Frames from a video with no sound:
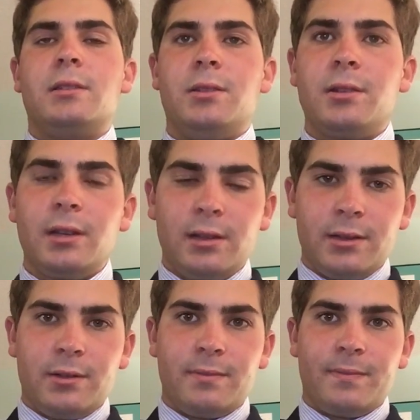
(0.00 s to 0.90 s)
To
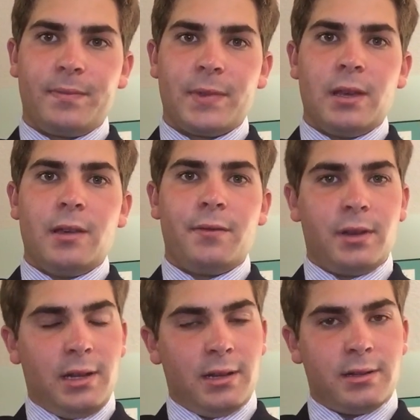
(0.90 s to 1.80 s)
conclude, for
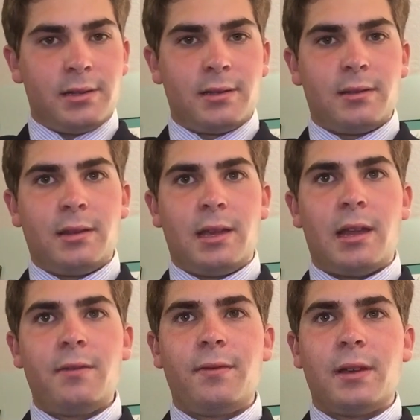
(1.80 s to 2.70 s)
years, the
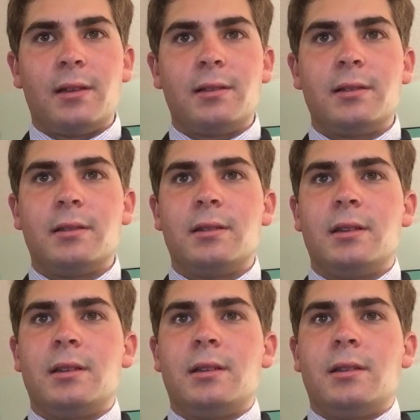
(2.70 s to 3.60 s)
NFL
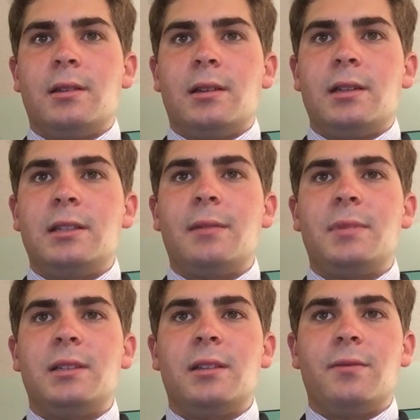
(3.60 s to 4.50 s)

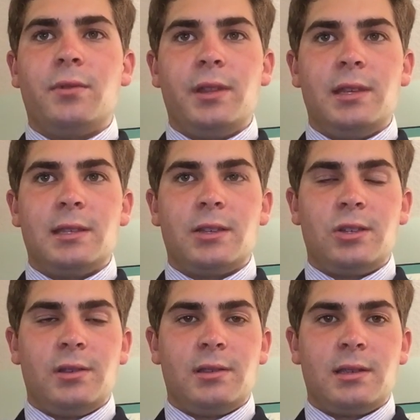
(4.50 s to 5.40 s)
attempted to avoid these
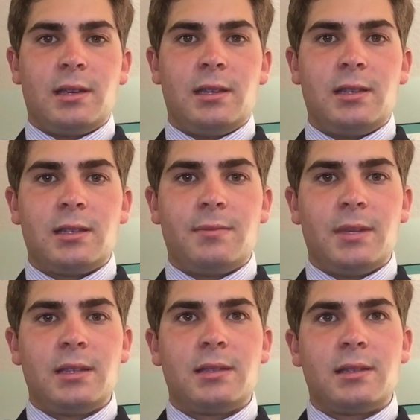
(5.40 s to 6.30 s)
issues and
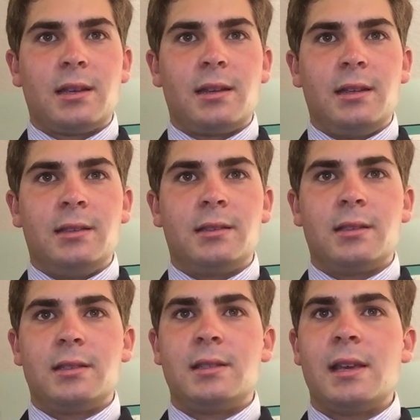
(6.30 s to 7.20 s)
dismiss studies
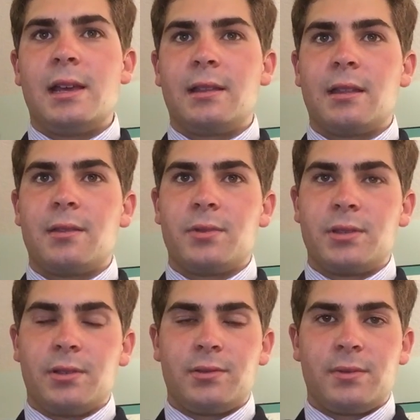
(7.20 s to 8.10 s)
saying that the
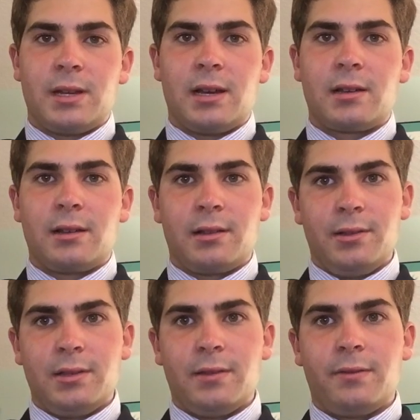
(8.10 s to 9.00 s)
results were not
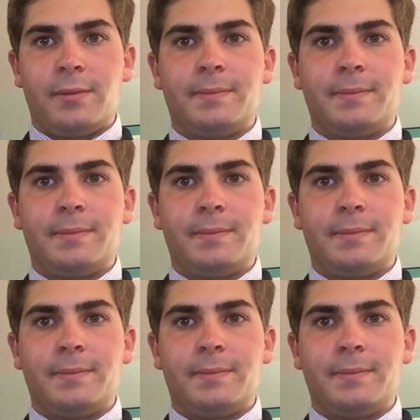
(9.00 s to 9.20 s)
conclusive.